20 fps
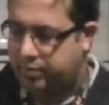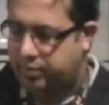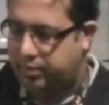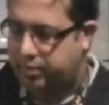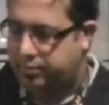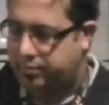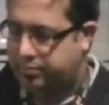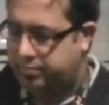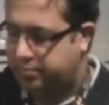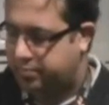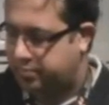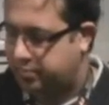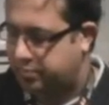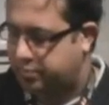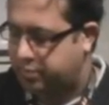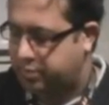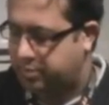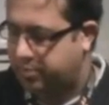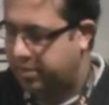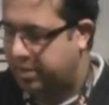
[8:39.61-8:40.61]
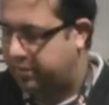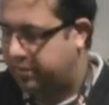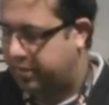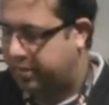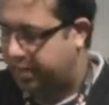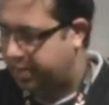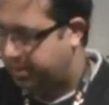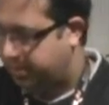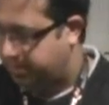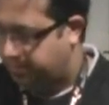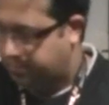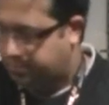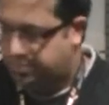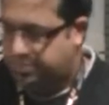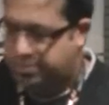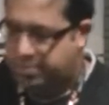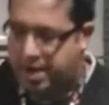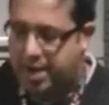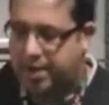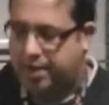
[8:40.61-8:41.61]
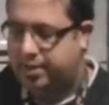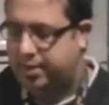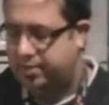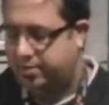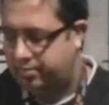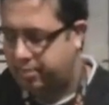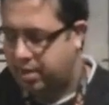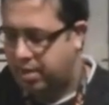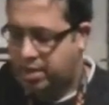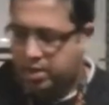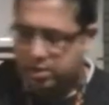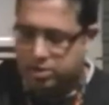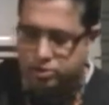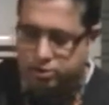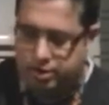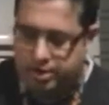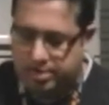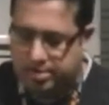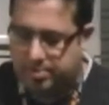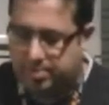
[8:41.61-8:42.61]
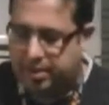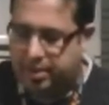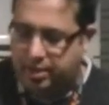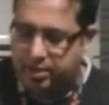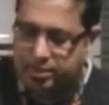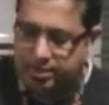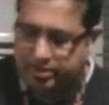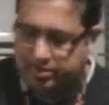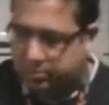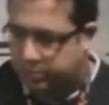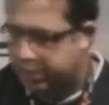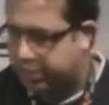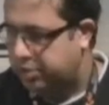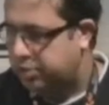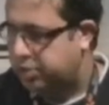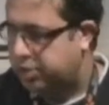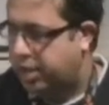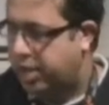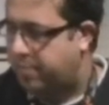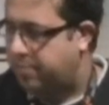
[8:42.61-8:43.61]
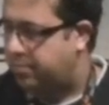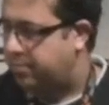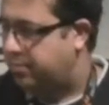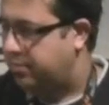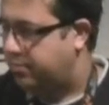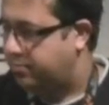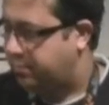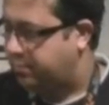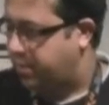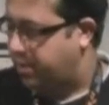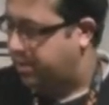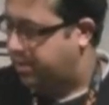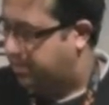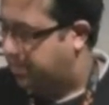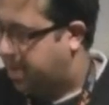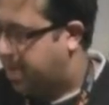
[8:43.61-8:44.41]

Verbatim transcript: I've put a beveling in back and tried to make a nice wing shape, front and